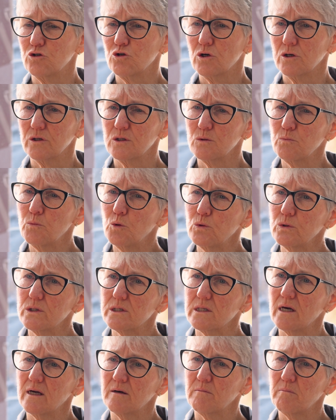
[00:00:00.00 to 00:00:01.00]

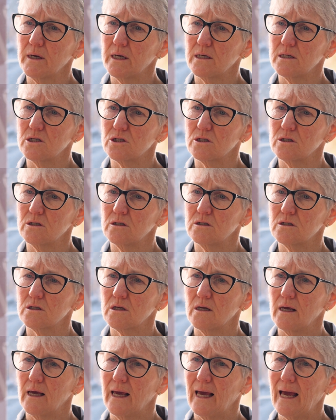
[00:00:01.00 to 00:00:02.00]
transports that patient
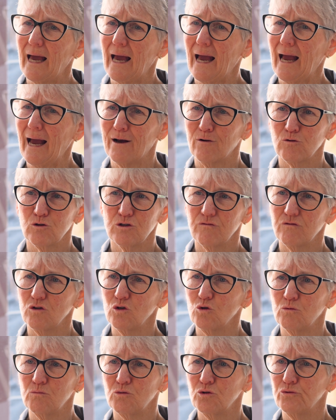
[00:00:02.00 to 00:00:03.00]
out of the
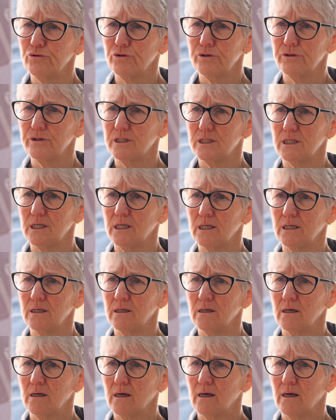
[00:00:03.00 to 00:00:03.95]
normal routine.